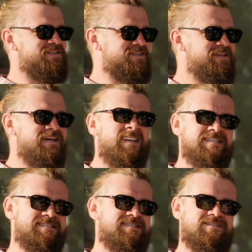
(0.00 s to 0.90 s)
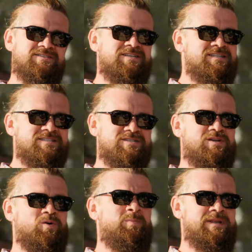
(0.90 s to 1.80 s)
It's
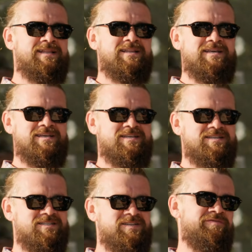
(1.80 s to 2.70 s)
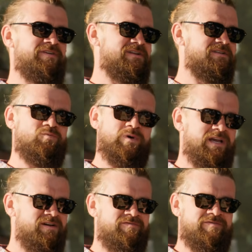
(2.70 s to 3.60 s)
completely different. We
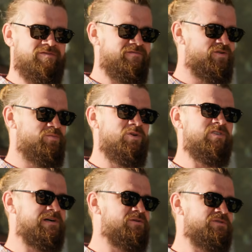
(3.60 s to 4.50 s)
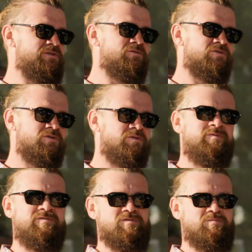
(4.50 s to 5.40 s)
have from all around Europe,
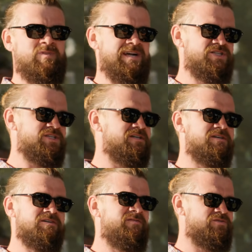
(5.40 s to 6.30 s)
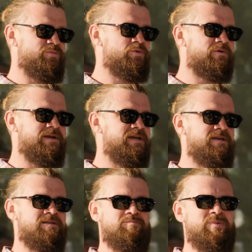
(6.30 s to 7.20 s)
from Russia, from
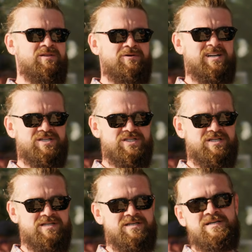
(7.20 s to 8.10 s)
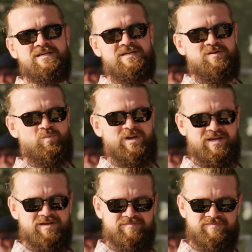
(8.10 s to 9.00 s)
Ukraine, Belarus, We
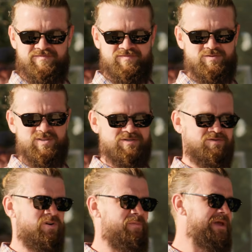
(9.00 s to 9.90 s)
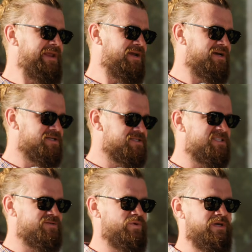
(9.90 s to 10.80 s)
have also
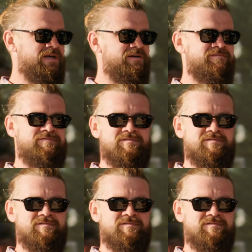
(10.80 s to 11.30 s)
Americans. We have